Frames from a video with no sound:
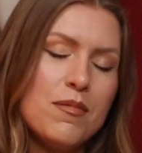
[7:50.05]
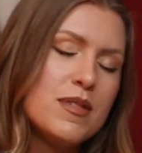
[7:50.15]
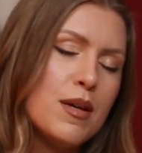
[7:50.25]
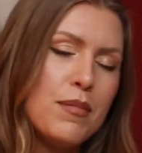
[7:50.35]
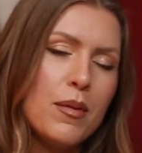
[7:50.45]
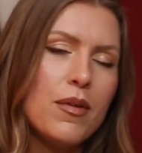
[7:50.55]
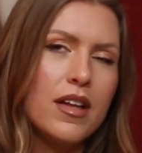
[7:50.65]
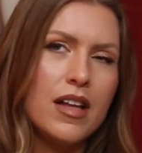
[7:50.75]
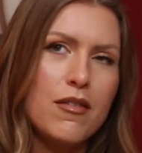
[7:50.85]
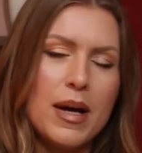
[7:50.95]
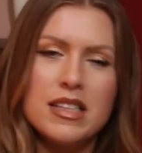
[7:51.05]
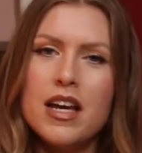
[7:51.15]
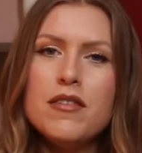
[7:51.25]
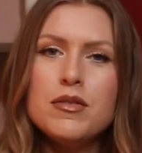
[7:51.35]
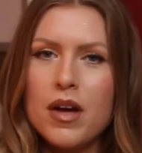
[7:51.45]
Some people think they have past
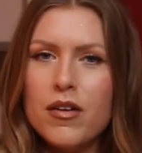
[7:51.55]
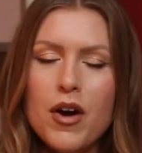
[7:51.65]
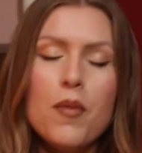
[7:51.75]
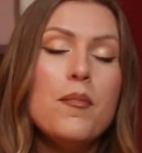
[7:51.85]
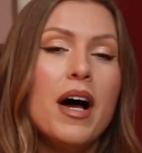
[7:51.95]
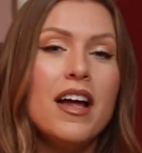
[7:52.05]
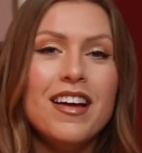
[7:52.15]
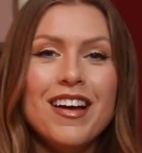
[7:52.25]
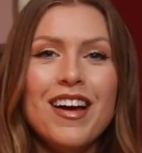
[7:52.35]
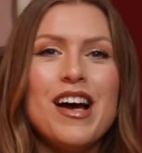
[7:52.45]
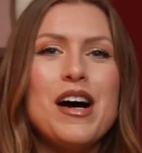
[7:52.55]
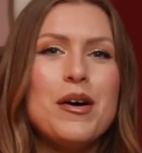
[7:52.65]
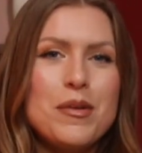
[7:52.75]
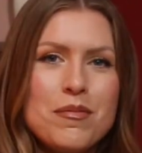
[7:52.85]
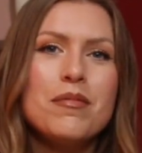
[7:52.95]
lives, I don't know. But
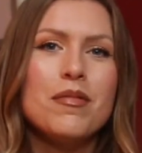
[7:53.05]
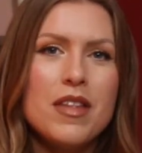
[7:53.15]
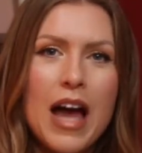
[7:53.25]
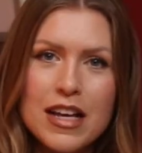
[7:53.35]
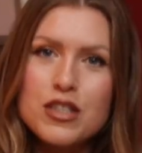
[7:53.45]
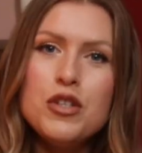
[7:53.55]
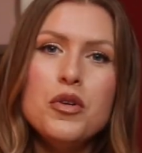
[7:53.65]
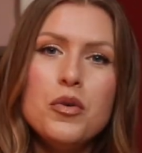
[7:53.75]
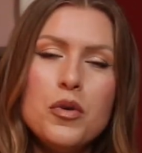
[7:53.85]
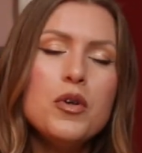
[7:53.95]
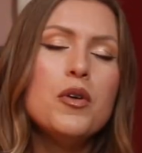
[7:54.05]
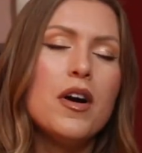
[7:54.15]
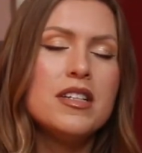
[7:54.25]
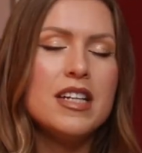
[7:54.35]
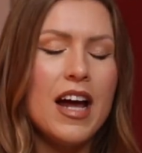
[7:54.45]
as you who you
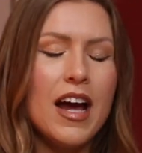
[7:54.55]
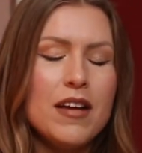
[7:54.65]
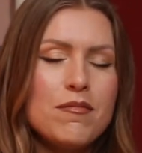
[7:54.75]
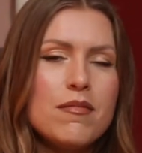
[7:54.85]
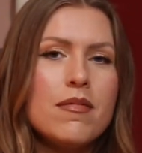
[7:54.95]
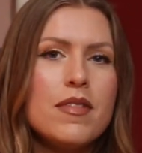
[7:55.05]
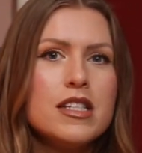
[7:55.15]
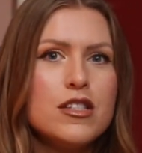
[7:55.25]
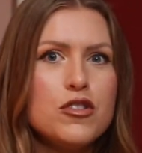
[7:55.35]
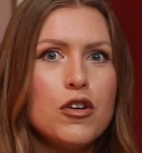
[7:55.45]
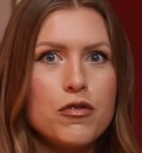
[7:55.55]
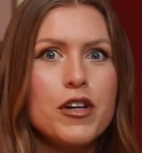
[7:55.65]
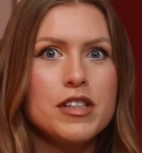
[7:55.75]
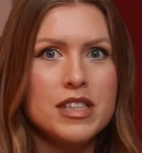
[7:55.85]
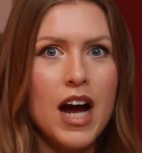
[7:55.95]
are today, this is your
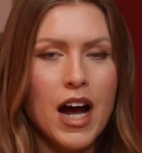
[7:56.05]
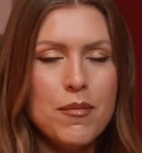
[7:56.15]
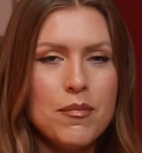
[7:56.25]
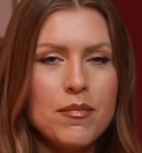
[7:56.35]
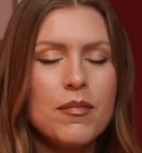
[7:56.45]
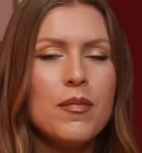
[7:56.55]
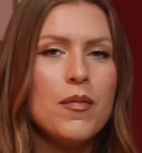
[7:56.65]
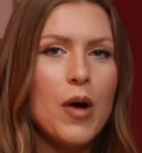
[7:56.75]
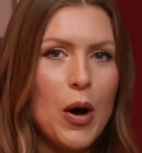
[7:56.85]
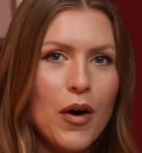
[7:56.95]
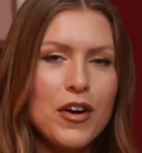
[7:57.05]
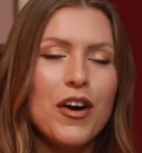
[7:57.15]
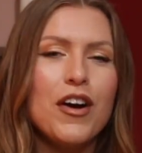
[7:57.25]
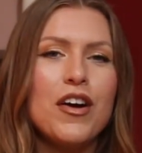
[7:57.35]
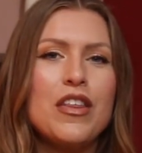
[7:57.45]
first time on
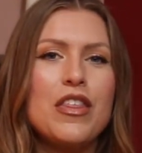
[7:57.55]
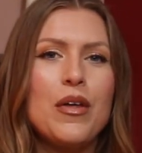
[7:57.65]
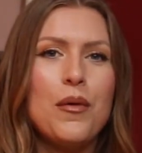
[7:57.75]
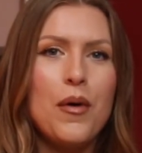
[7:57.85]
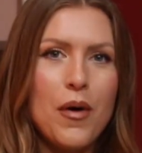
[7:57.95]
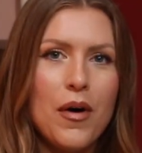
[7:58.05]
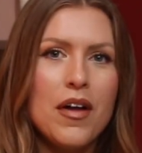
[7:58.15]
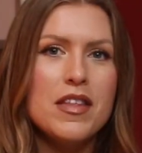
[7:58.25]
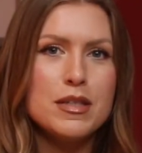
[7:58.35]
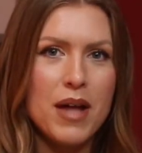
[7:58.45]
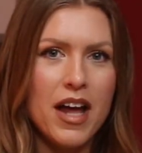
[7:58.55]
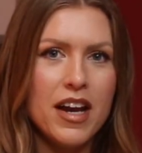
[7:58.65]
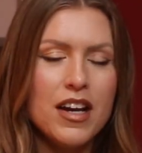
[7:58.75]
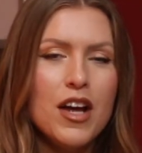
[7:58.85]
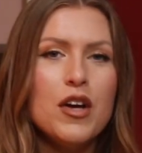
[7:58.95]
Earth, on this
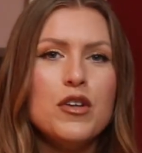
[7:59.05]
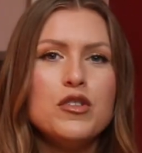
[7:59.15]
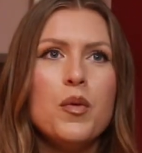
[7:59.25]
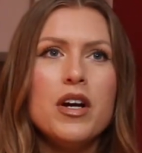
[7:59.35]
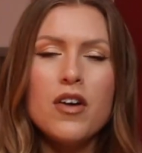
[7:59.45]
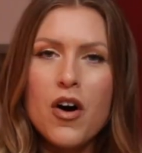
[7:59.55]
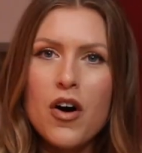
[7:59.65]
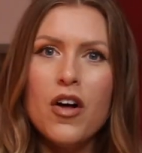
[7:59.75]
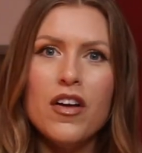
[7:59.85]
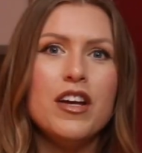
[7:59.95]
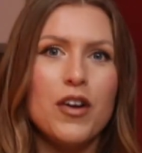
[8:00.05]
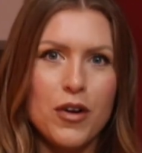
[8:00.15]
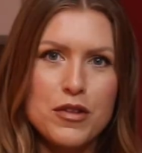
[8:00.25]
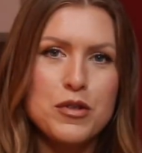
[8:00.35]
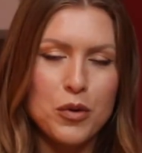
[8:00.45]
planet. So we are all in
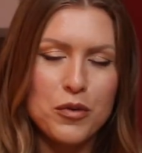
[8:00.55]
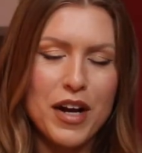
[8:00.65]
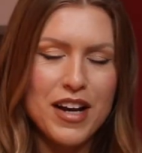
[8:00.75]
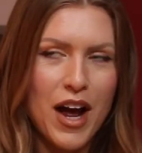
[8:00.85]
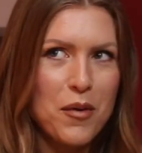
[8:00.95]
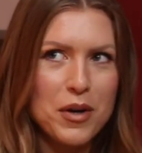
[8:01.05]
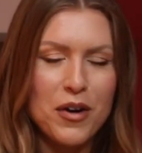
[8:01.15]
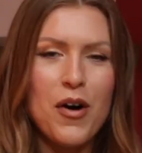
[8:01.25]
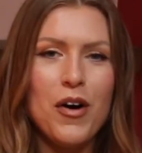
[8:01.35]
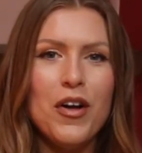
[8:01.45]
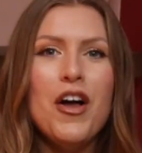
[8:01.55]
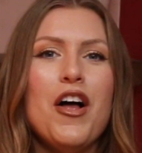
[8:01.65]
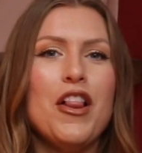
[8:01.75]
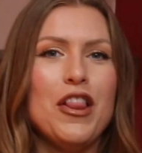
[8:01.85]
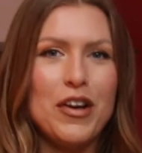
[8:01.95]
Earth school right now. We are all
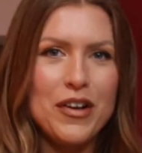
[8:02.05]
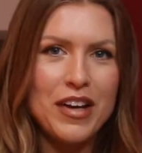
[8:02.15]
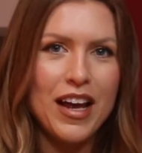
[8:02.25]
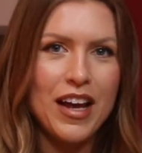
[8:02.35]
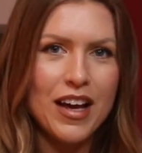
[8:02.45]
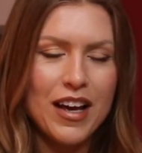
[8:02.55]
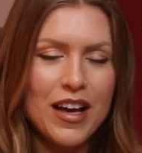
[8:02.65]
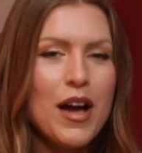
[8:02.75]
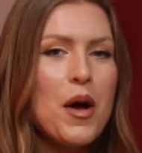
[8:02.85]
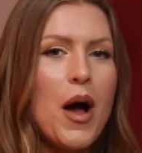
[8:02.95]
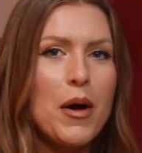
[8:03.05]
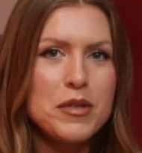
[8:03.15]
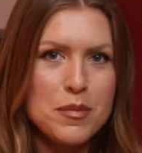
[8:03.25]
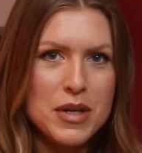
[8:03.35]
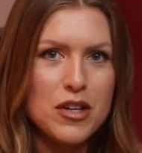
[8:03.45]
learning how
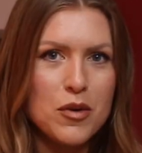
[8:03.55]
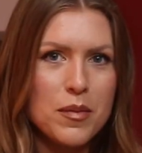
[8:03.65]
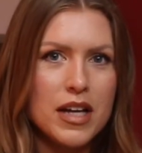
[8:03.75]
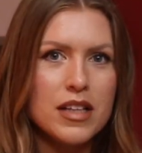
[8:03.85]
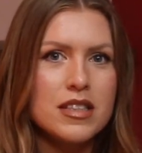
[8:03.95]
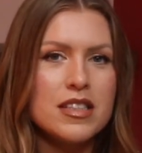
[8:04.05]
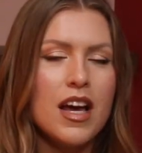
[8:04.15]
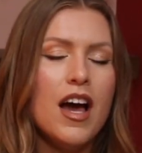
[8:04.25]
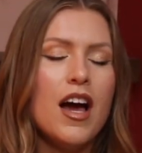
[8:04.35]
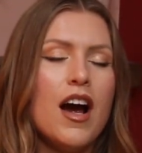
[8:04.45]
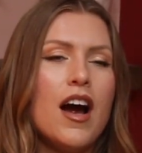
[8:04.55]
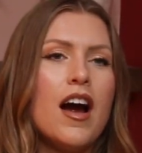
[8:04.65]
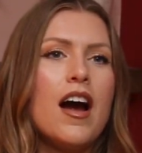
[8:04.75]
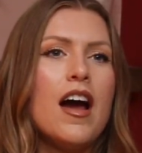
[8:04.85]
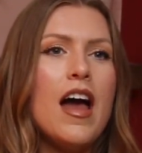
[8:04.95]
to be humans,
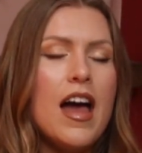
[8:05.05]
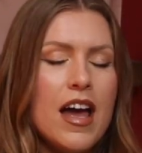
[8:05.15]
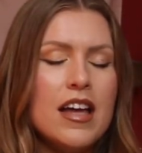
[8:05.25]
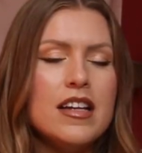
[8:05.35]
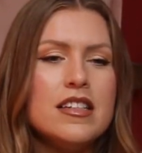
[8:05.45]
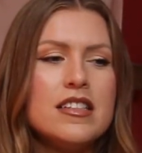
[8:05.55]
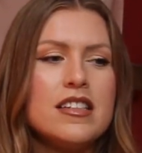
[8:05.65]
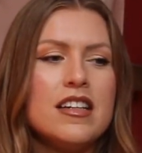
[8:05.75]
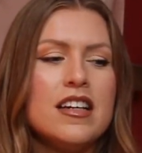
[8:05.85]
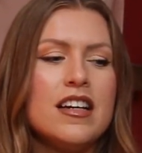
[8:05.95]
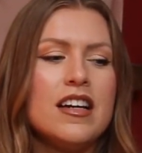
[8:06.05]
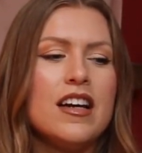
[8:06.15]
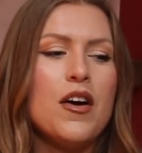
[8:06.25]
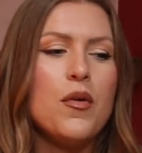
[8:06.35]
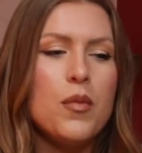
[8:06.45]
and
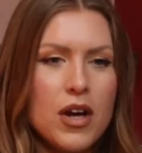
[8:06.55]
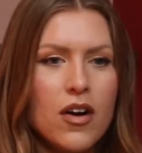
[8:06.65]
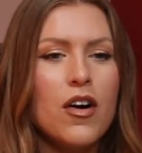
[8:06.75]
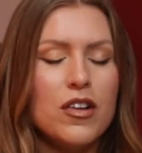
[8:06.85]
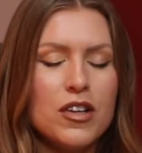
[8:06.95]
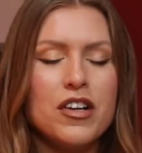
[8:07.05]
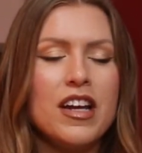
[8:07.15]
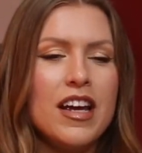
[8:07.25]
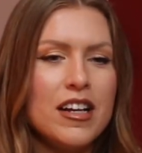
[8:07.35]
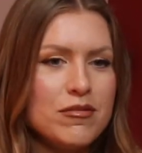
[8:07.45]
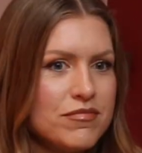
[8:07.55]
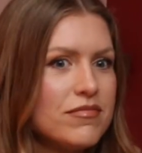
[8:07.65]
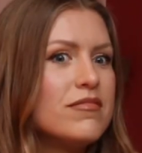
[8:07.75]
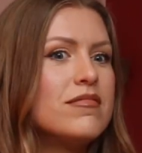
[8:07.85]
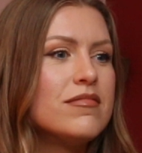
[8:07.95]
we are all learning
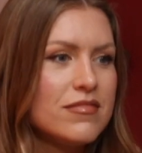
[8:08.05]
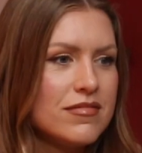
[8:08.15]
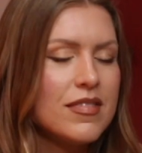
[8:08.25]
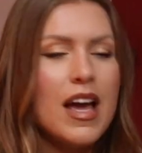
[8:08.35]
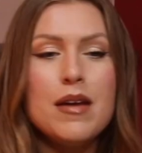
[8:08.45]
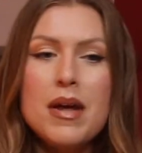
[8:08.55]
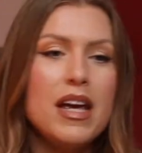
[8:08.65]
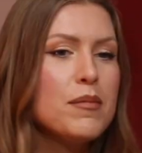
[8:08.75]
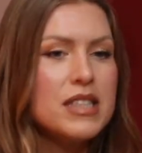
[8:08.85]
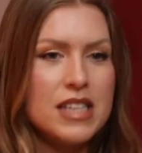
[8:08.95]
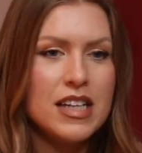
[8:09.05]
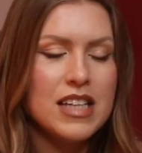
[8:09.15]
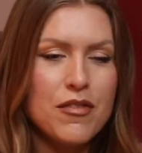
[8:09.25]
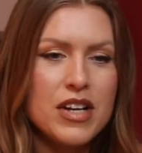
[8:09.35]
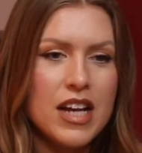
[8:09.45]
and making mistakes
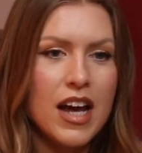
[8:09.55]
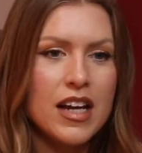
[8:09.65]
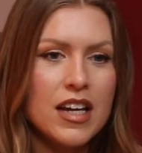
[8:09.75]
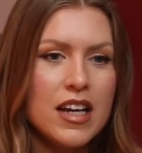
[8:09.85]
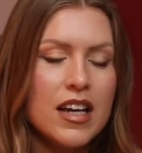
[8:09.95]
every day.